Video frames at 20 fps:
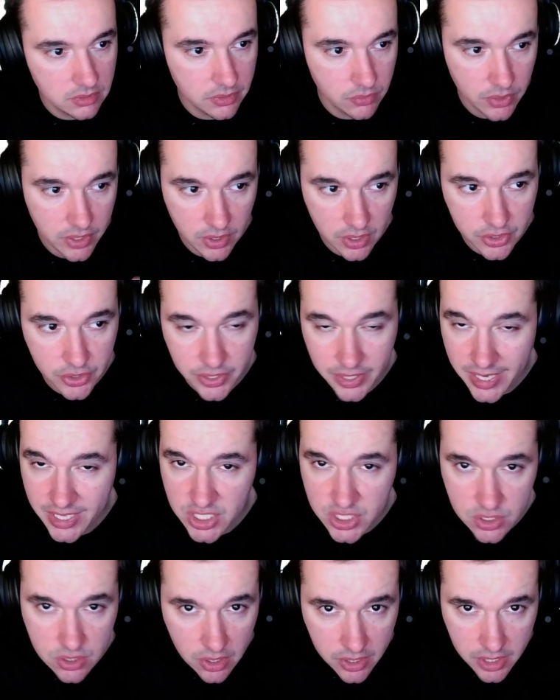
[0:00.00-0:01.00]
under the Get
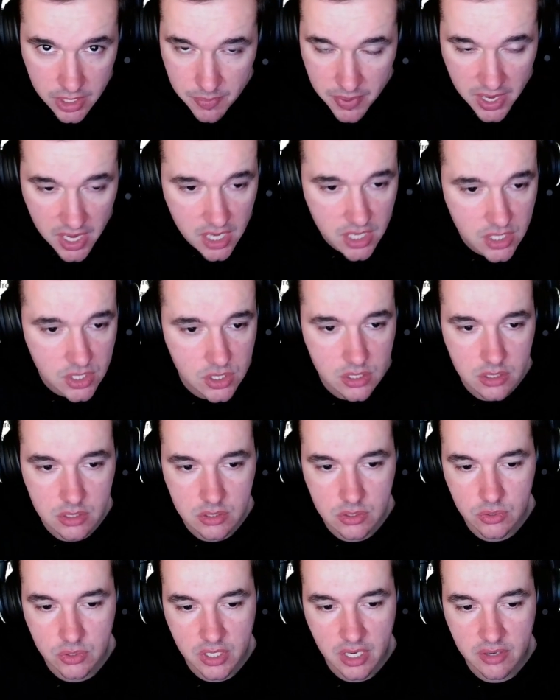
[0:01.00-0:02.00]
Started page, you
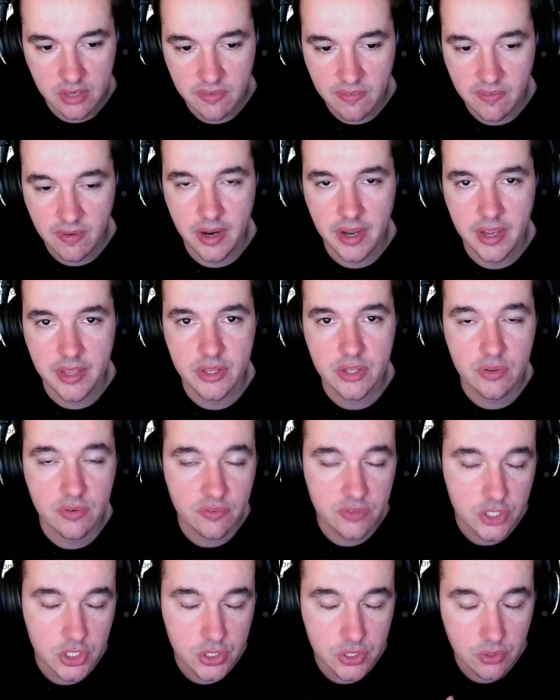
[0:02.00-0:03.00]
can find the
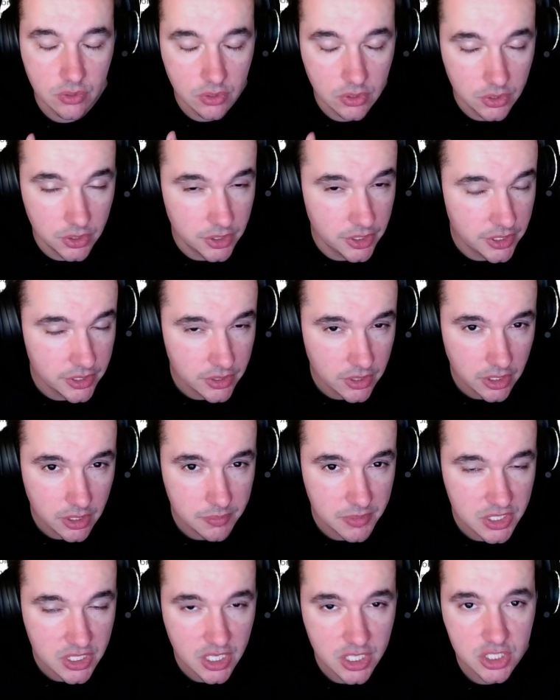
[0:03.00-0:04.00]
official Learn
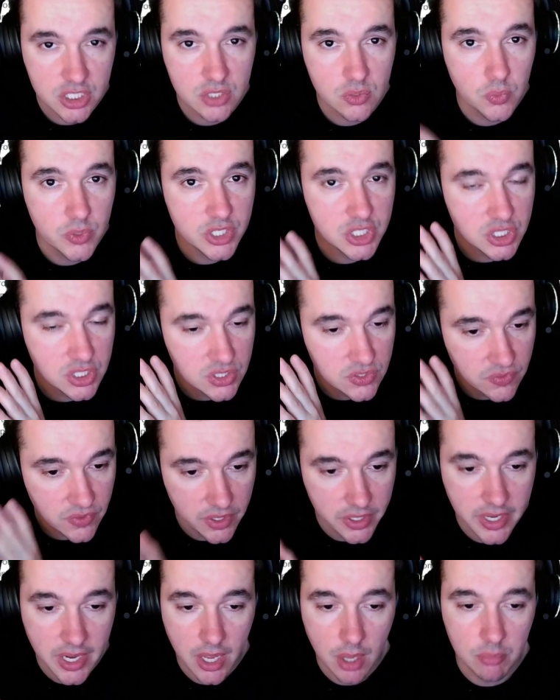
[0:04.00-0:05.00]
documentation, which is
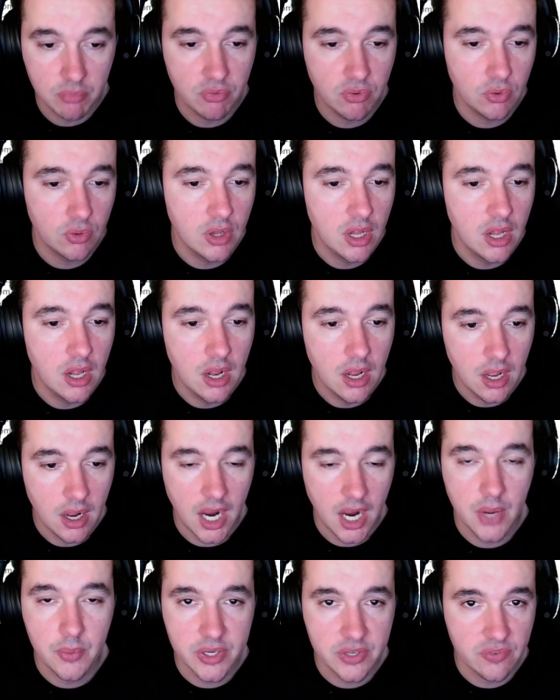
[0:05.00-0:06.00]
very helpful. I
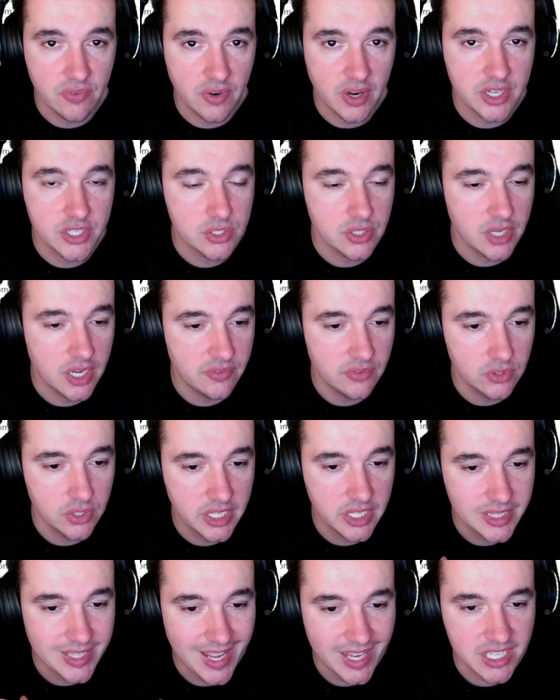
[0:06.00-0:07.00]
would advise you have a look at
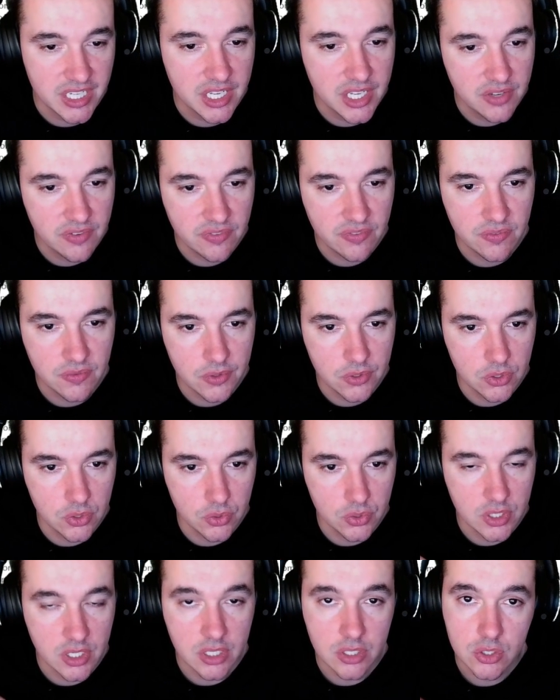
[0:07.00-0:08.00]
that if you
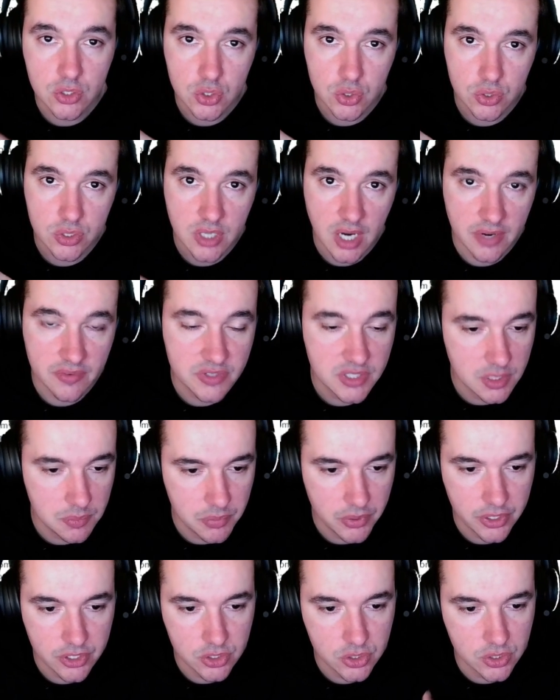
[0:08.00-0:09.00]
need to dive deeper
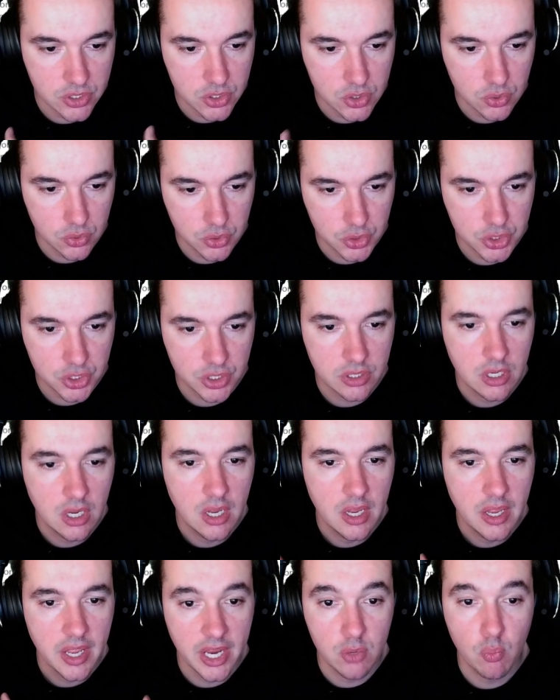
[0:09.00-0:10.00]
into the solution,
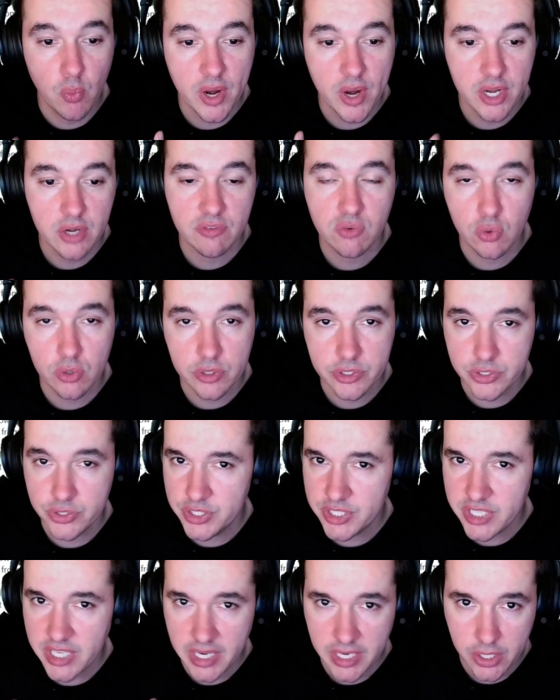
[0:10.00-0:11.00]
and when, of course, you're
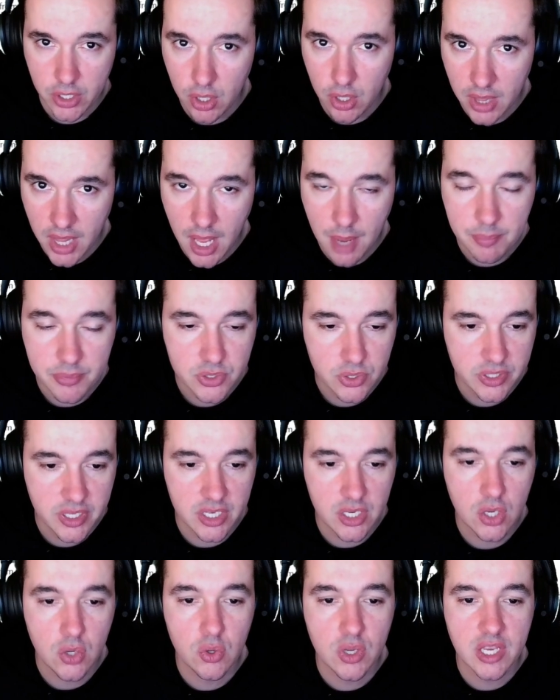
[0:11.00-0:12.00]
setting it all up so that
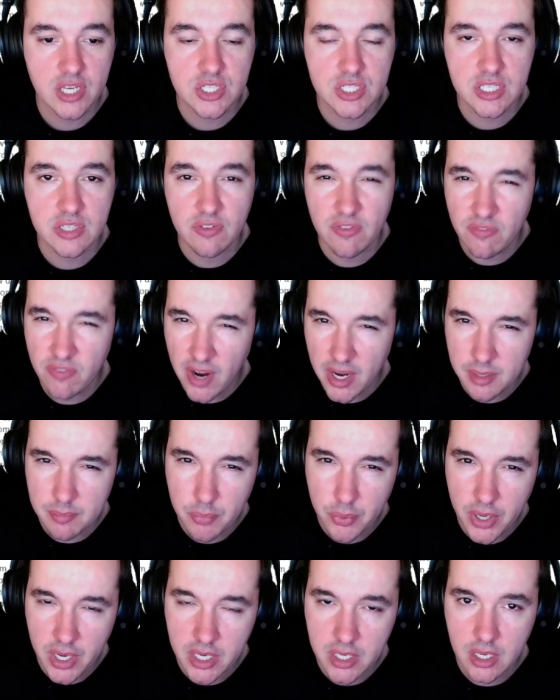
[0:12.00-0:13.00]
you can see the fine
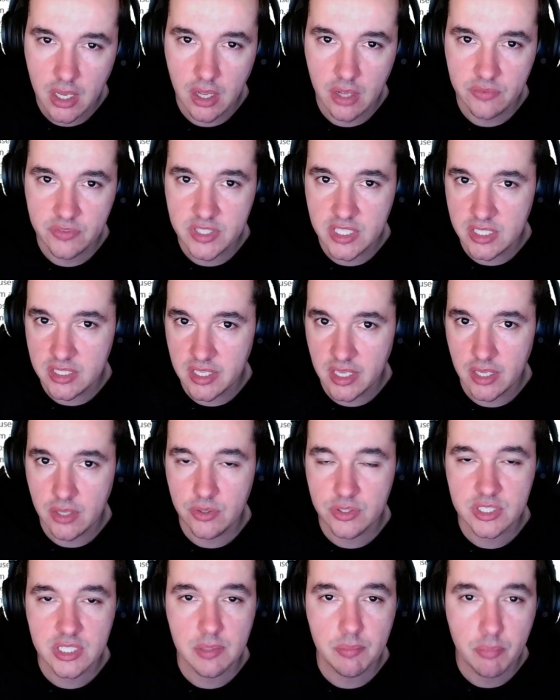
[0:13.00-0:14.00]
print of details
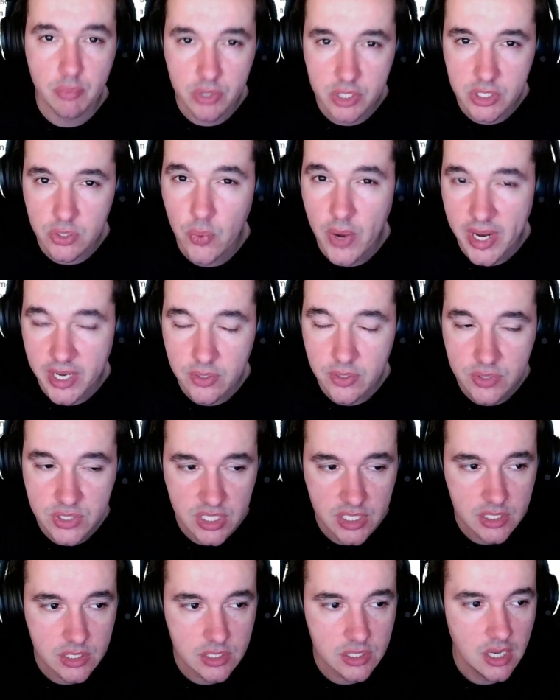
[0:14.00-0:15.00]
and
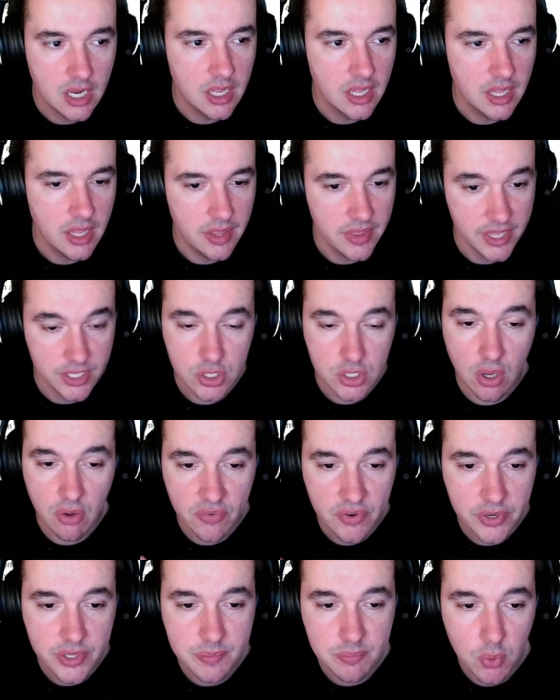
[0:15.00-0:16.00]
prerequisites. That's all
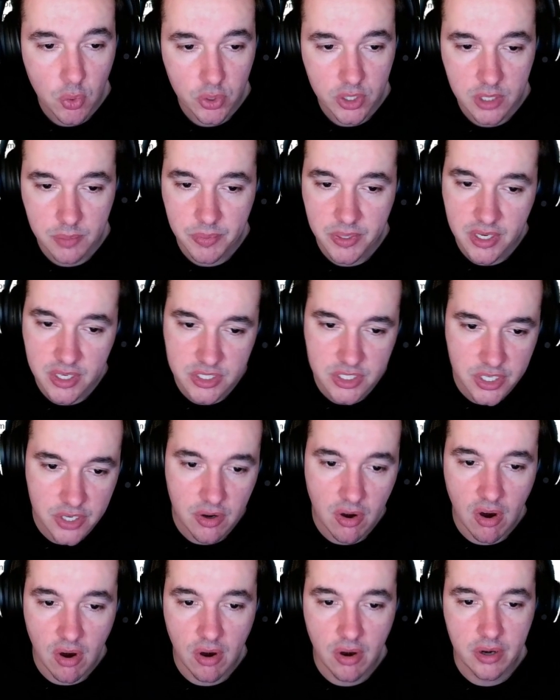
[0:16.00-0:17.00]
very important because this
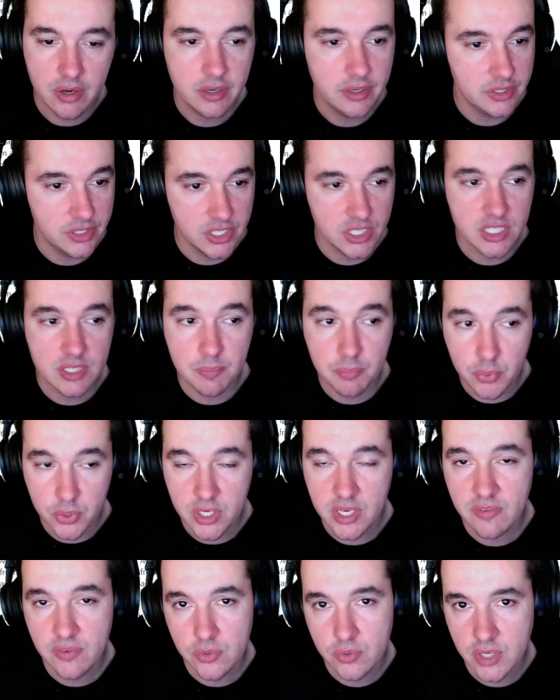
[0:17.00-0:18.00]
is a
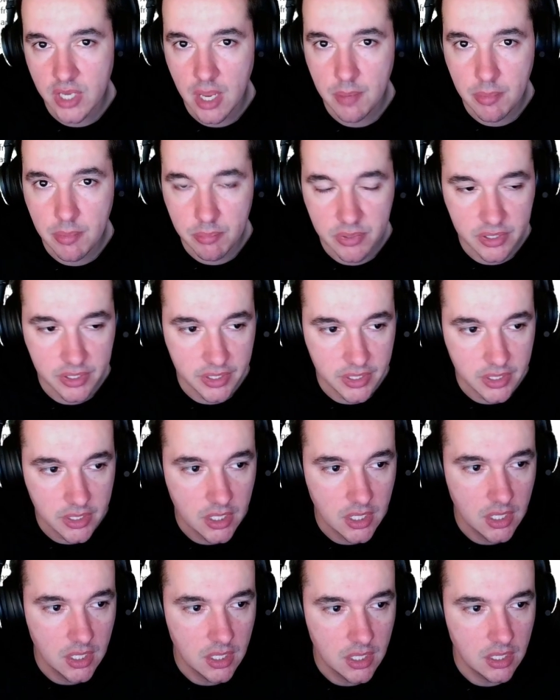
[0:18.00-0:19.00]
preview capability,
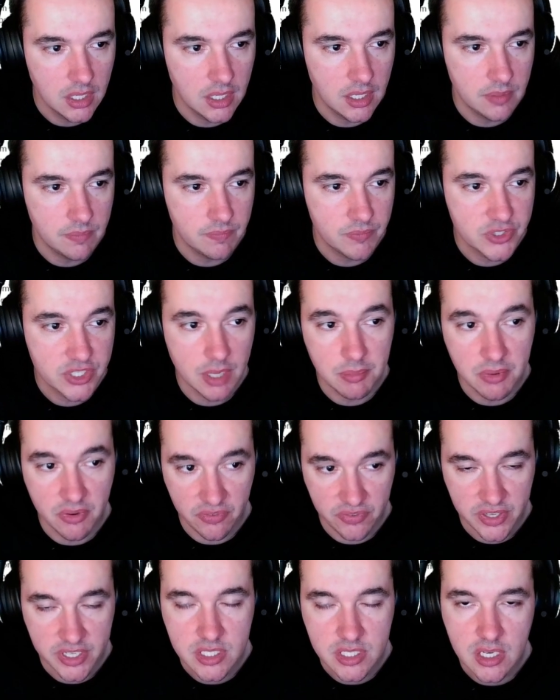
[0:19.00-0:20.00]
some of
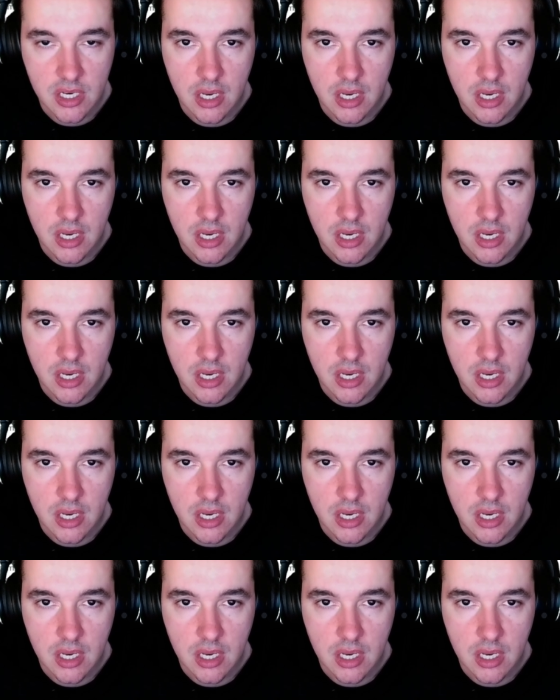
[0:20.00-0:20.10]
it.